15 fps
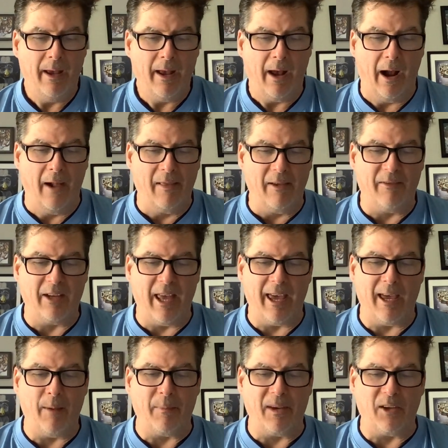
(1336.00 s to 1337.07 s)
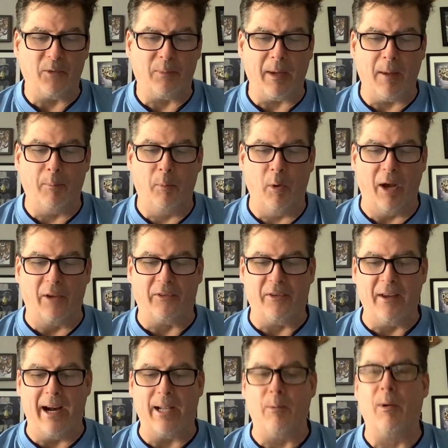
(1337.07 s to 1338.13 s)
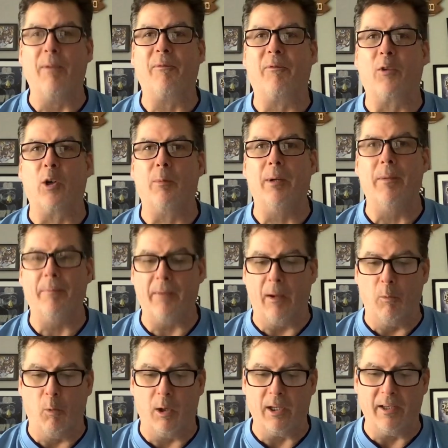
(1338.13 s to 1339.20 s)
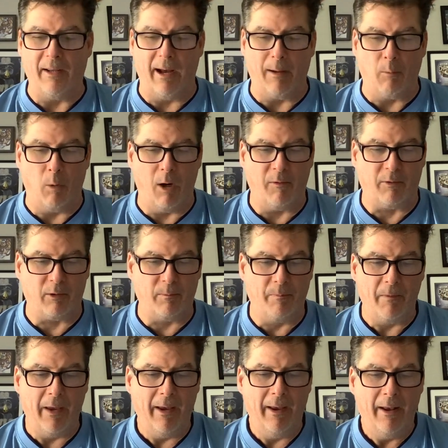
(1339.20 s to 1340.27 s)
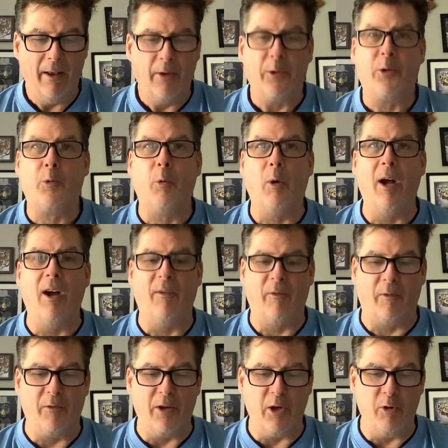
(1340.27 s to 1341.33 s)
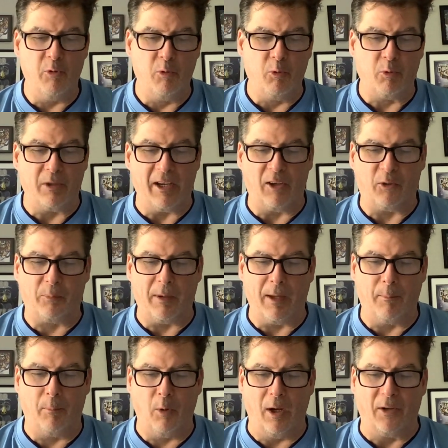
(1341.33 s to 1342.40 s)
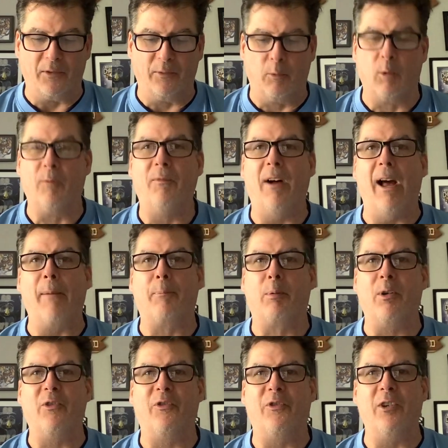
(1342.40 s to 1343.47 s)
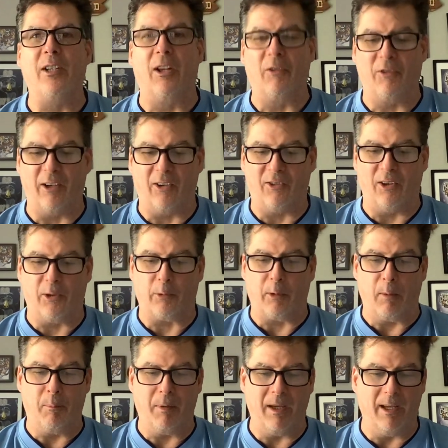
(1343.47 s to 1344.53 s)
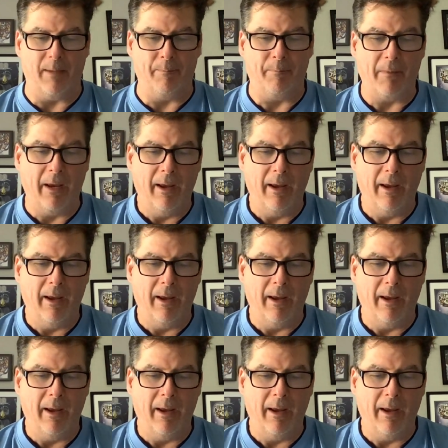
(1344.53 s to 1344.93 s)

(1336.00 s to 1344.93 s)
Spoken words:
11 a.m. ESPN Plus, 9-1 Furman at 1-9 Wofford. 12 noon ESPN Plus, 4-5 Princeton at 6-3 Penn.